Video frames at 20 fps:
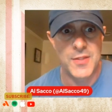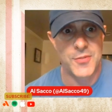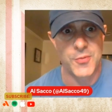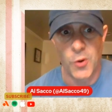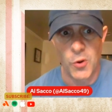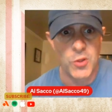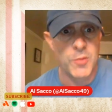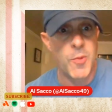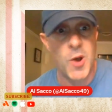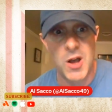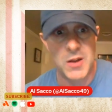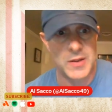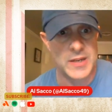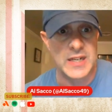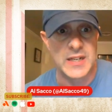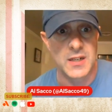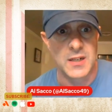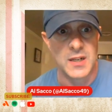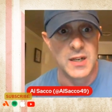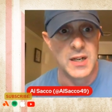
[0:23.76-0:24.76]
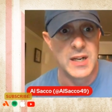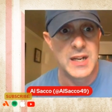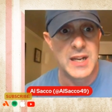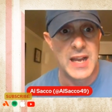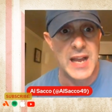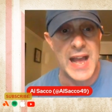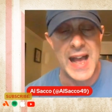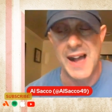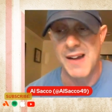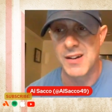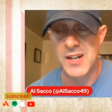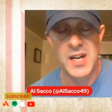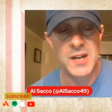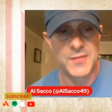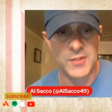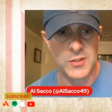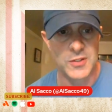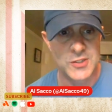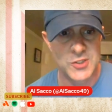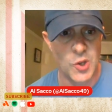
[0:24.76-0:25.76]
throw the ball here. I don't care
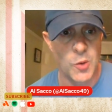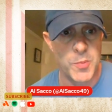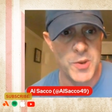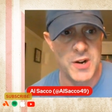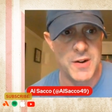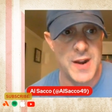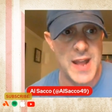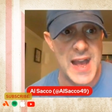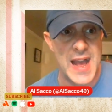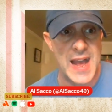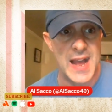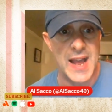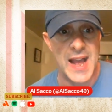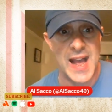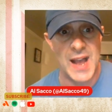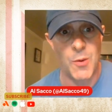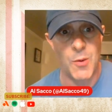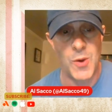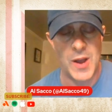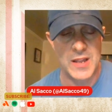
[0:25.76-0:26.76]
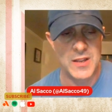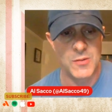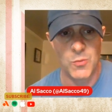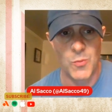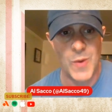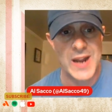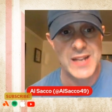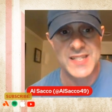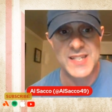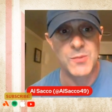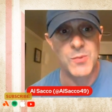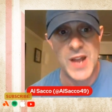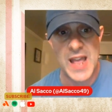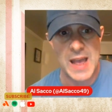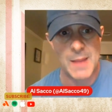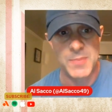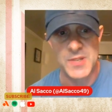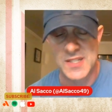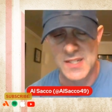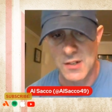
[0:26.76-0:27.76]
if it looks open or not. I want want to see what
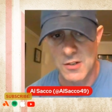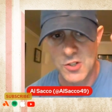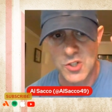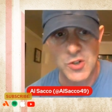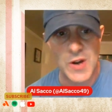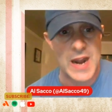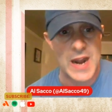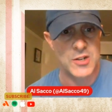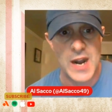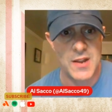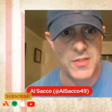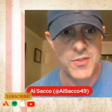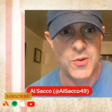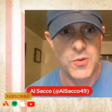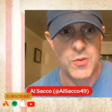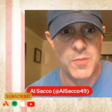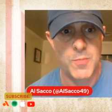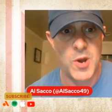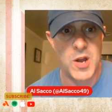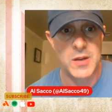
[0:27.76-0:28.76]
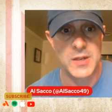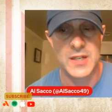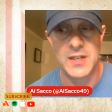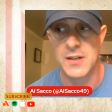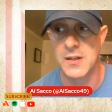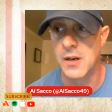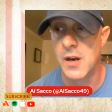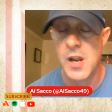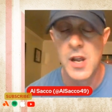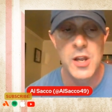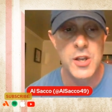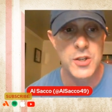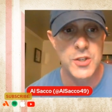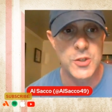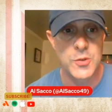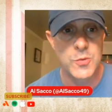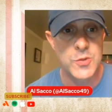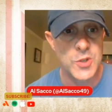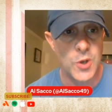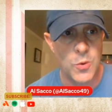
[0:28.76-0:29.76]
happens here. Try try to throw the ball here
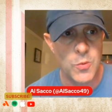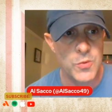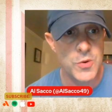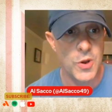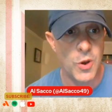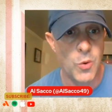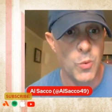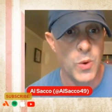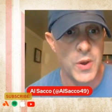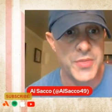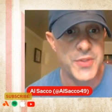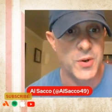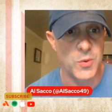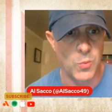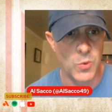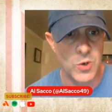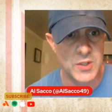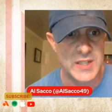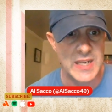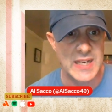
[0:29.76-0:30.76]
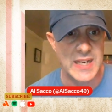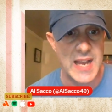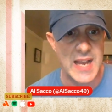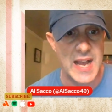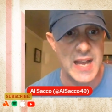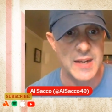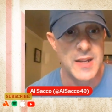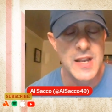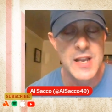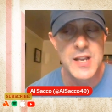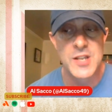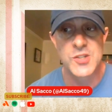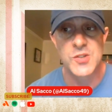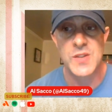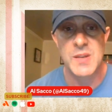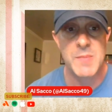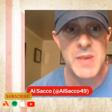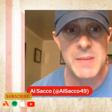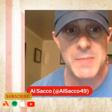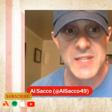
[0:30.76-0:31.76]
you don't know what they're working on.
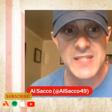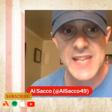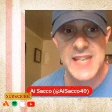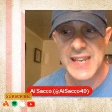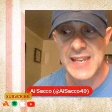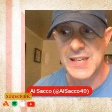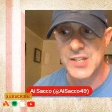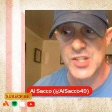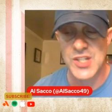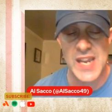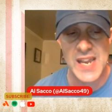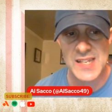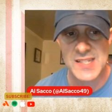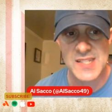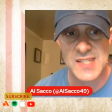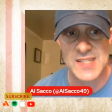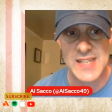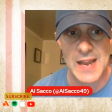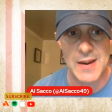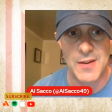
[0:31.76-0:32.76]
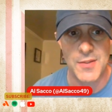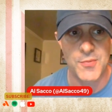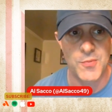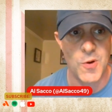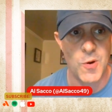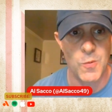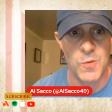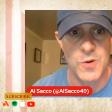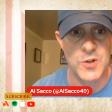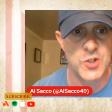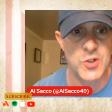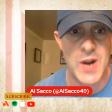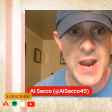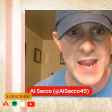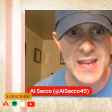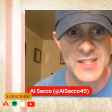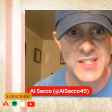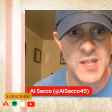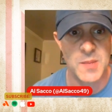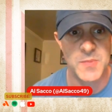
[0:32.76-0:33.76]
So they may be taking chances on a throw or
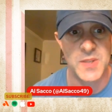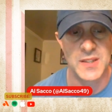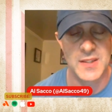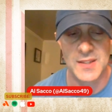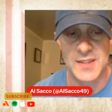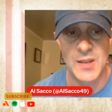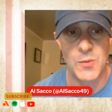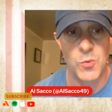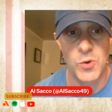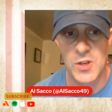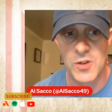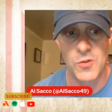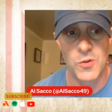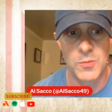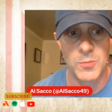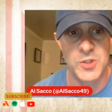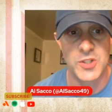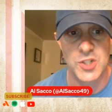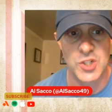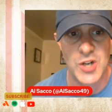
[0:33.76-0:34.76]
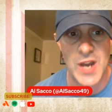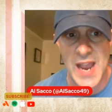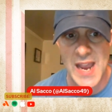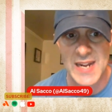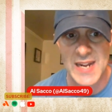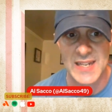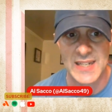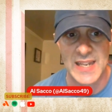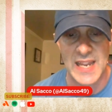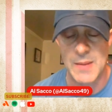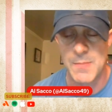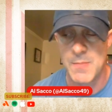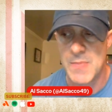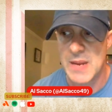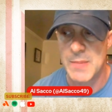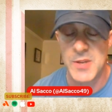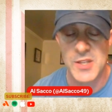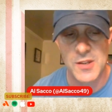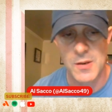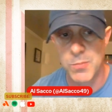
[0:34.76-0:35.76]
trying something that they wouldn't normally try in a game.
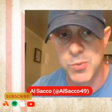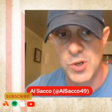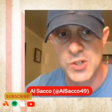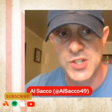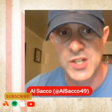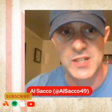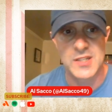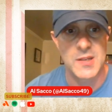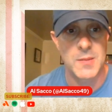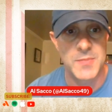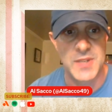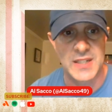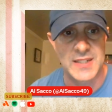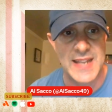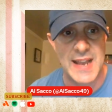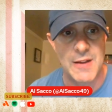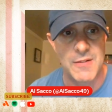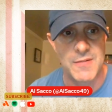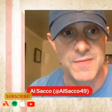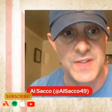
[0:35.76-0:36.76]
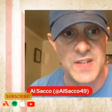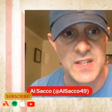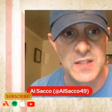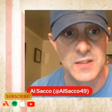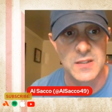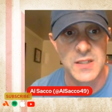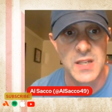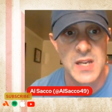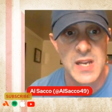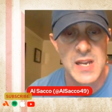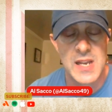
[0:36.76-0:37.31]
Maybe they're pushing something downfield